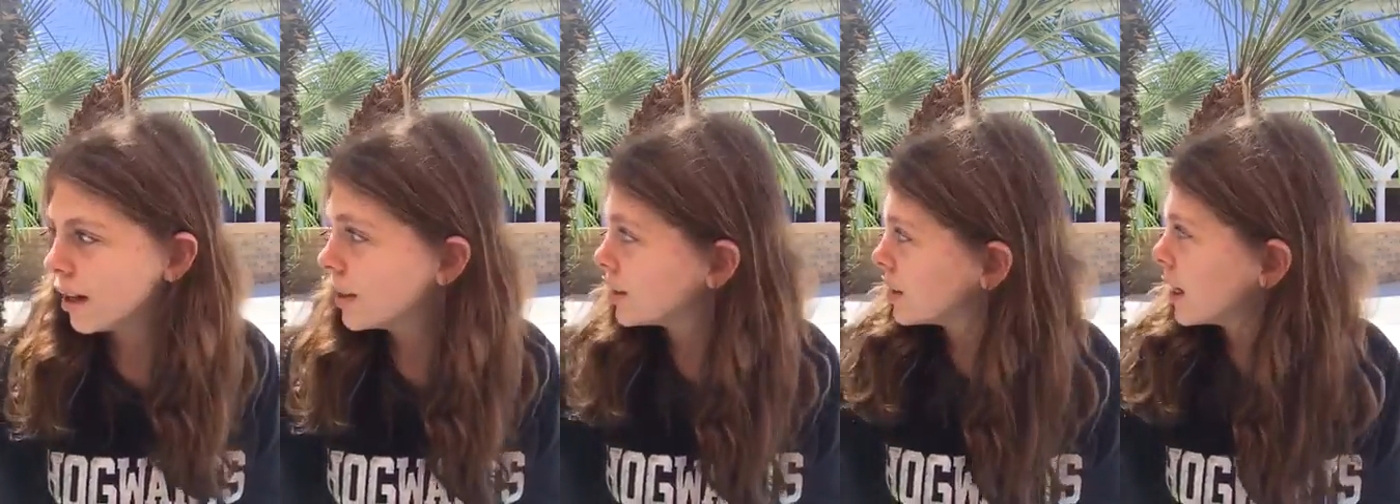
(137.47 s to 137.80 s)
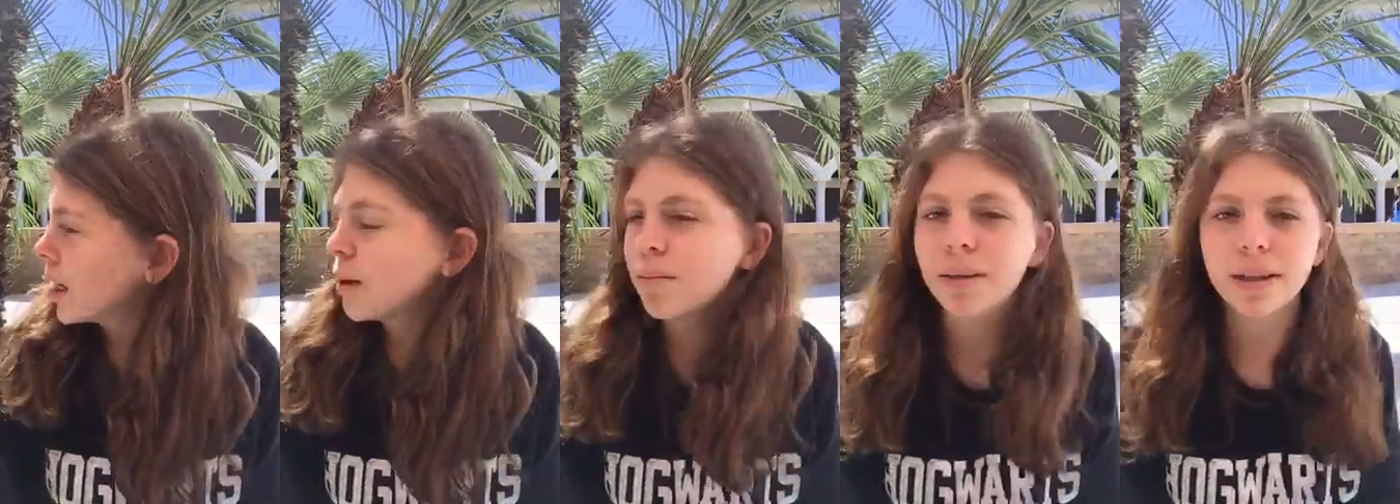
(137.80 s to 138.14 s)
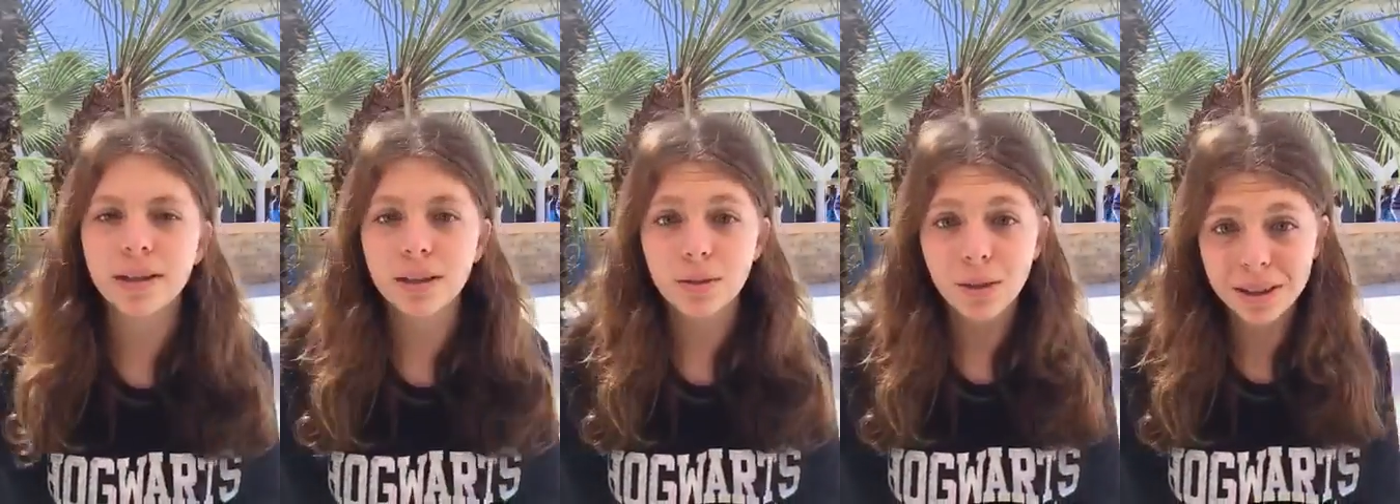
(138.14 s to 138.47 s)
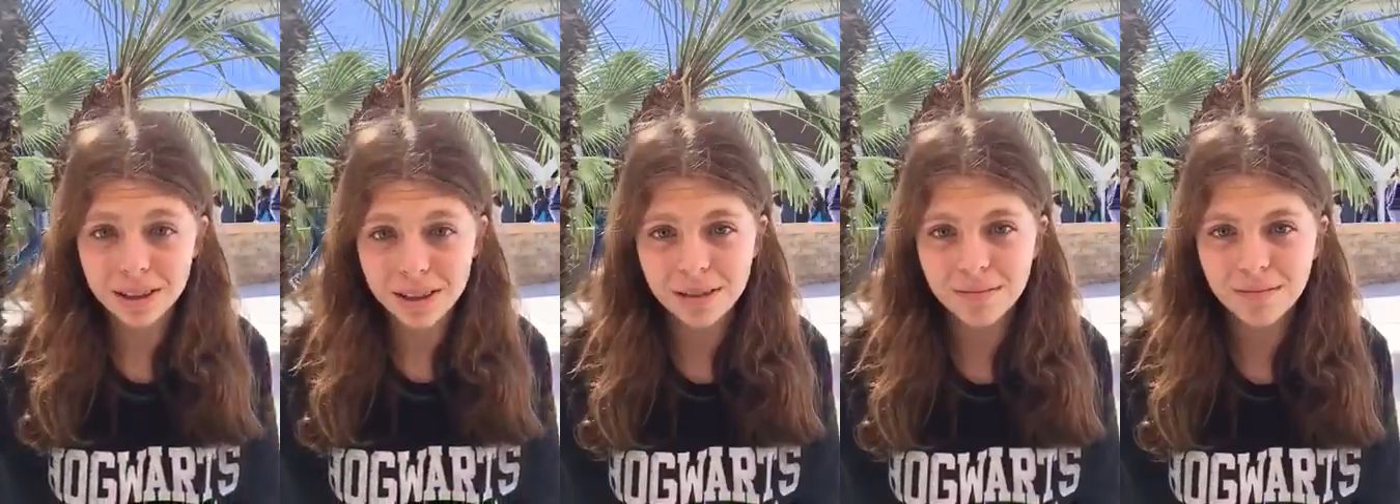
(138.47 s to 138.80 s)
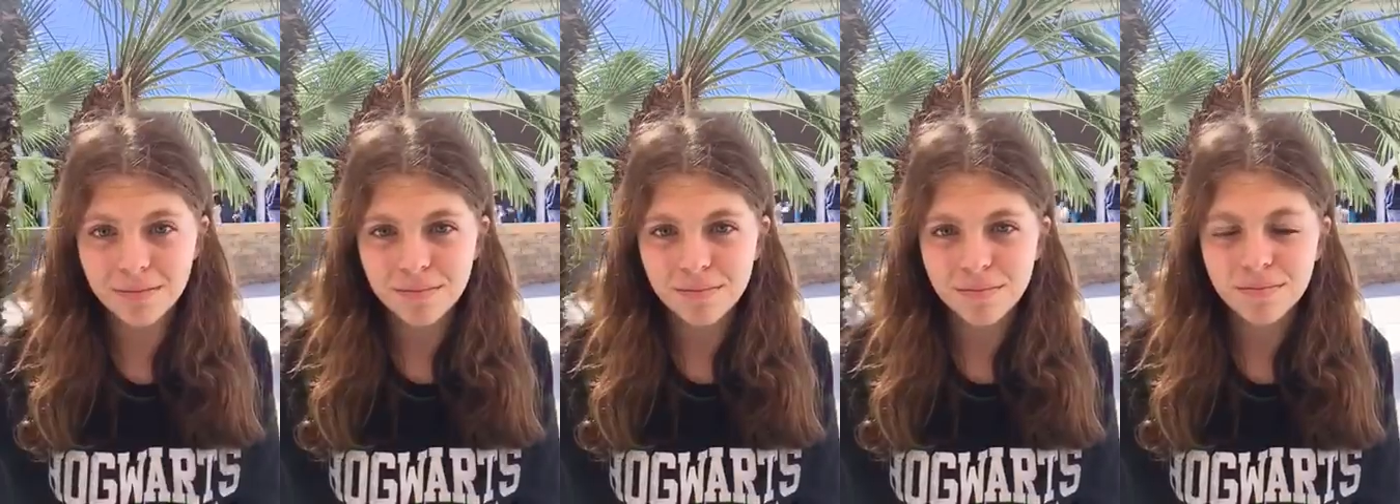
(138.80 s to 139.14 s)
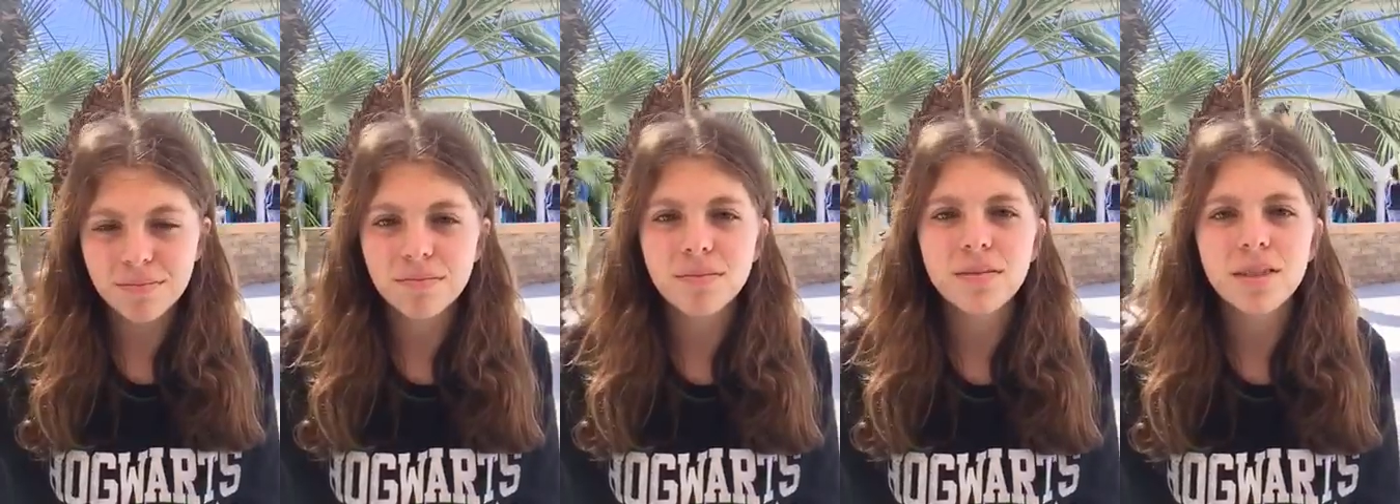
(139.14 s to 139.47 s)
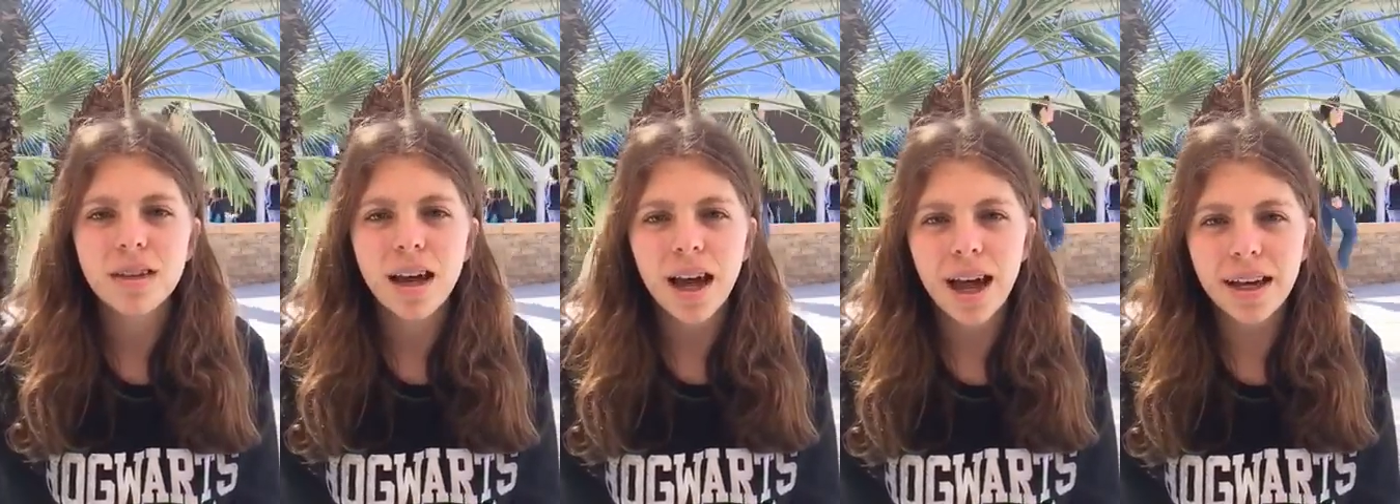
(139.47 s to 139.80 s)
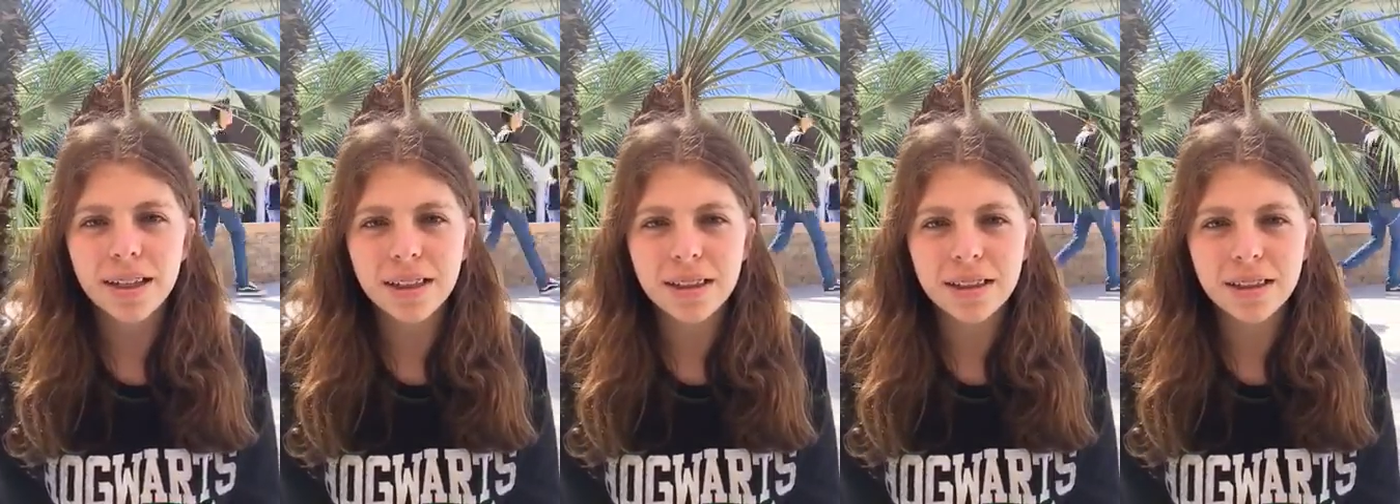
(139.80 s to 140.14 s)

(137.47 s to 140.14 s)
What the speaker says: his name is Quentin, and